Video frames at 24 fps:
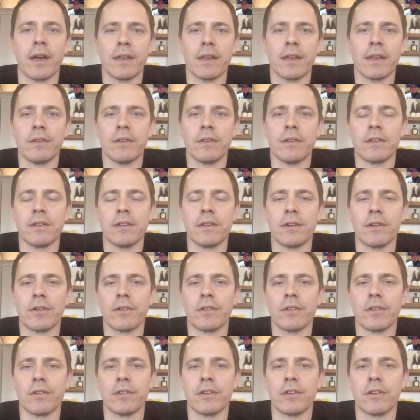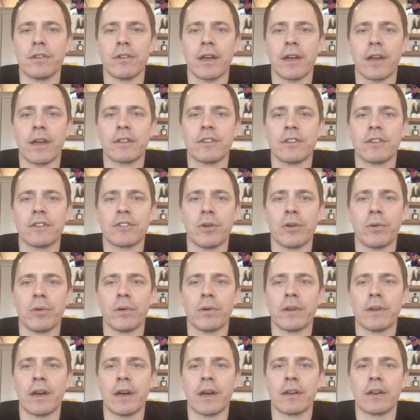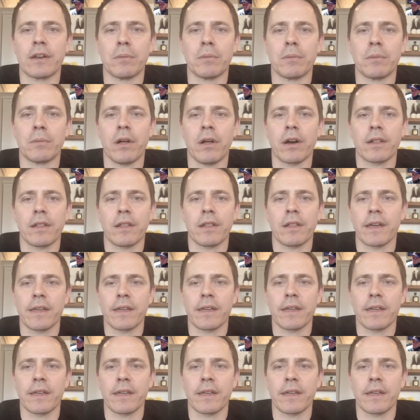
and you're not just going down to the block like